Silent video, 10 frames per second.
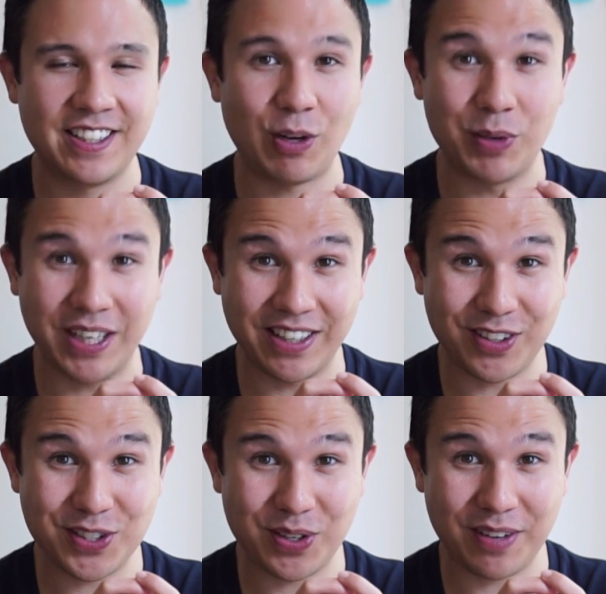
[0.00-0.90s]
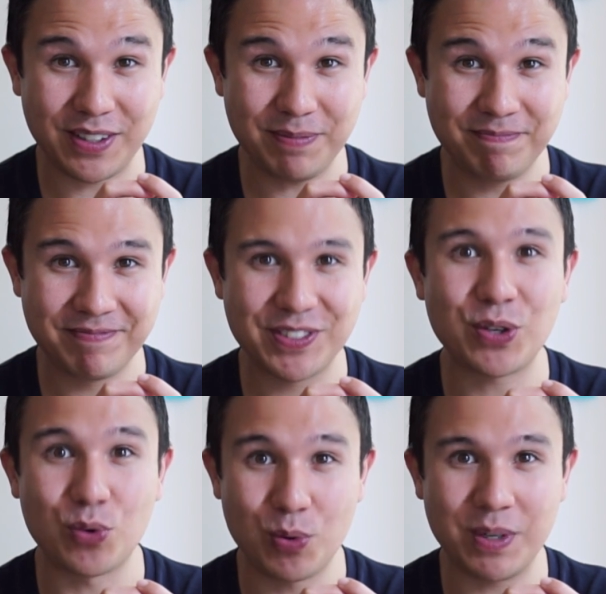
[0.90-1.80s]
Now we got lots to cover,
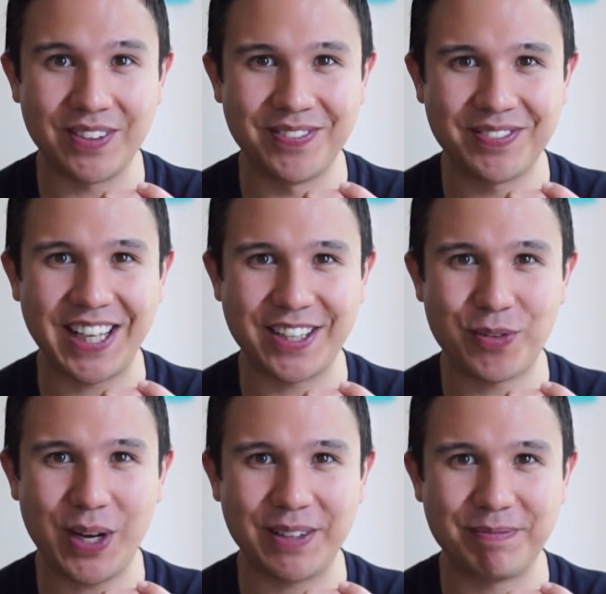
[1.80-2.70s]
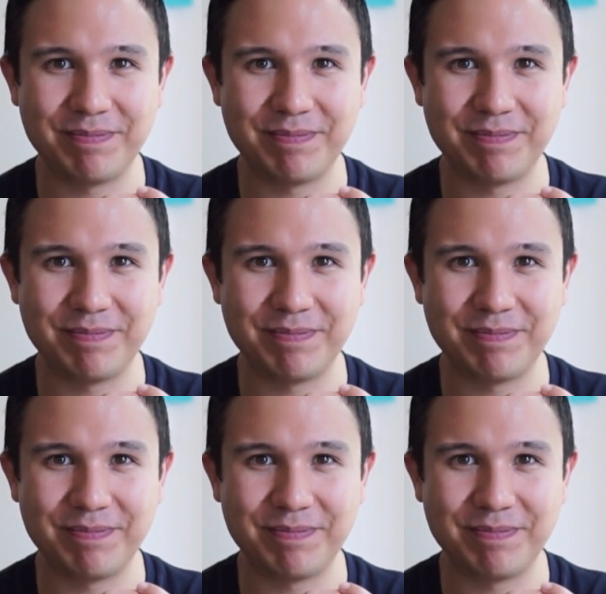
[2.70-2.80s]
so Ruben, take it away.